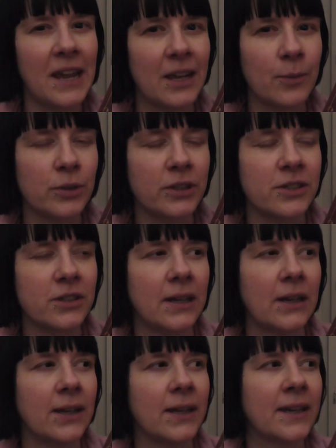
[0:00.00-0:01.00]
able to
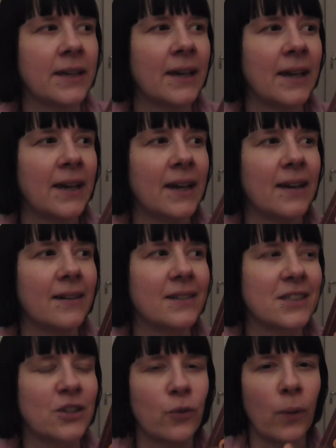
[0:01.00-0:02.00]
like
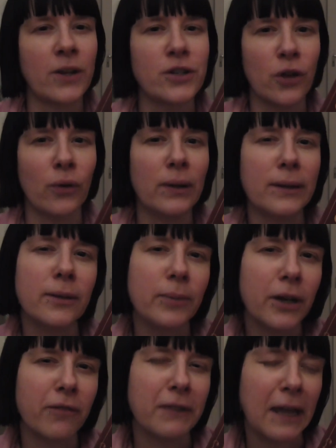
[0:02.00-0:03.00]
scratch out a little bit of